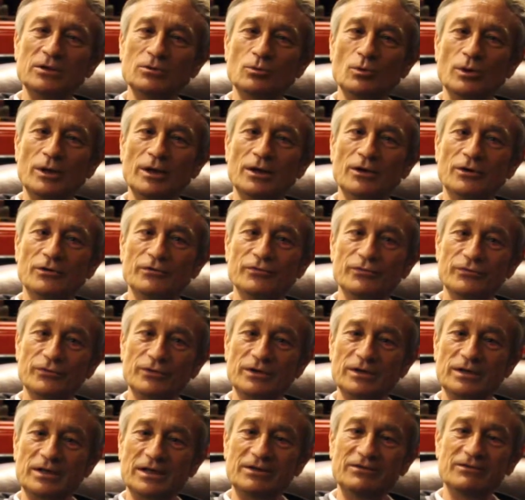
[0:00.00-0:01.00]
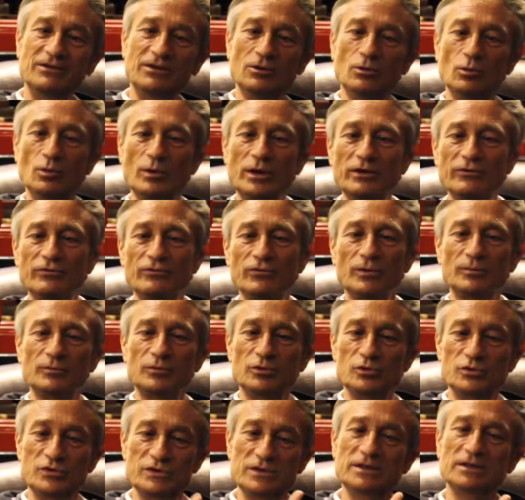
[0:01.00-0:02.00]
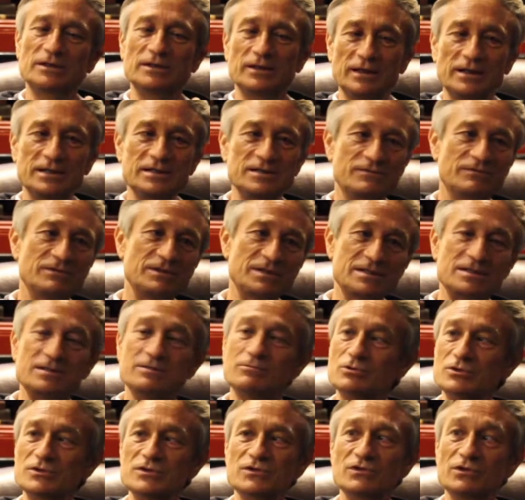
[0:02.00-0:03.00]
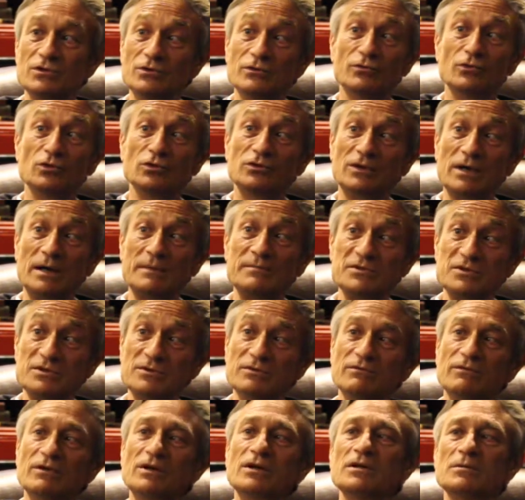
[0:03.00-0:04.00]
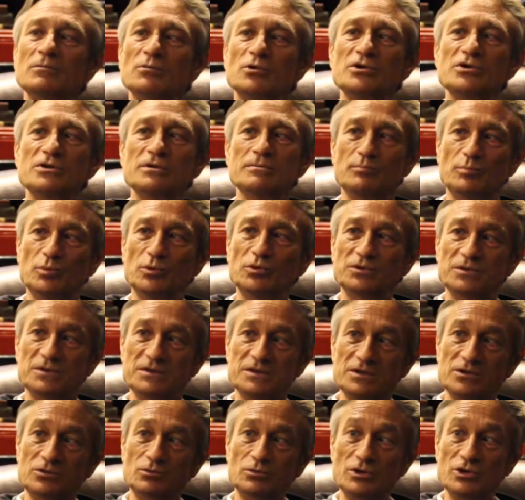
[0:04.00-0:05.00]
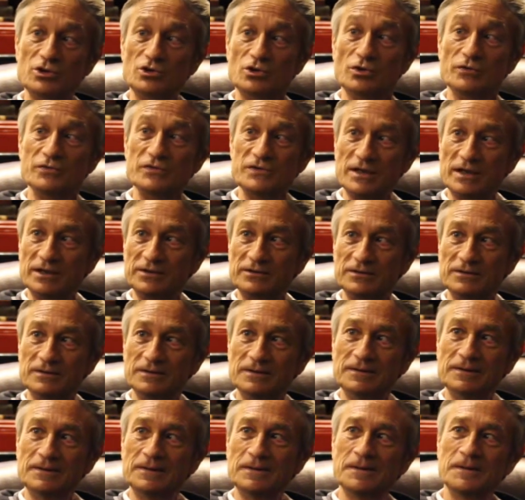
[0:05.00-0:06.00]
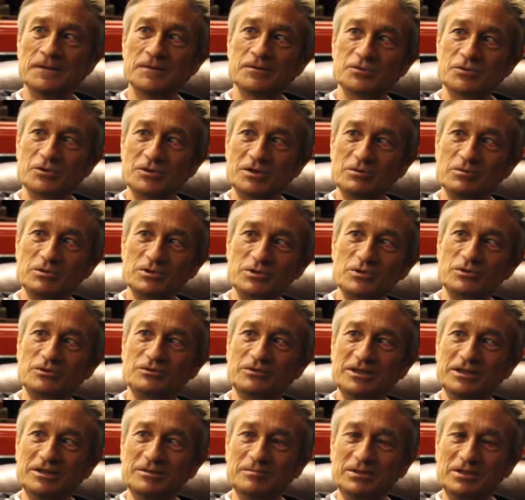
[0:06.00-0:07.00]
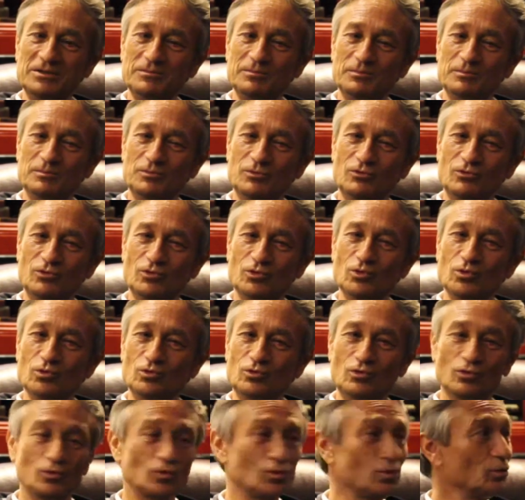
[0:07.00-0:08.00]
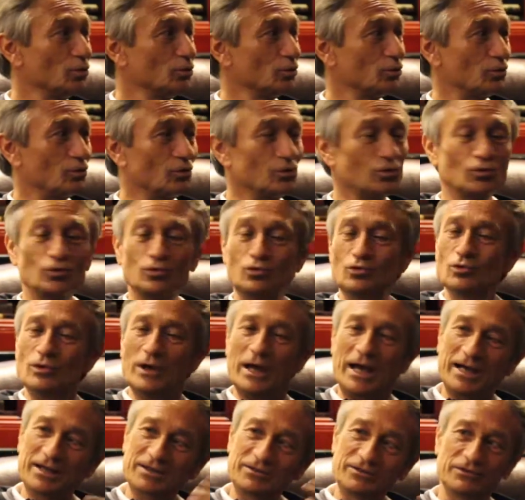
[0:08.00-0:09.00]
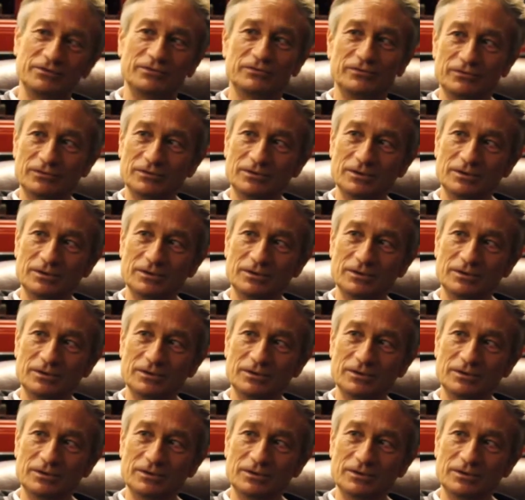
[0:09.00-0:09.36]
in a way of getting away from, you see that against Wits, he was three or four times in a very important situation offside. So he was already a bit too, too, too, too active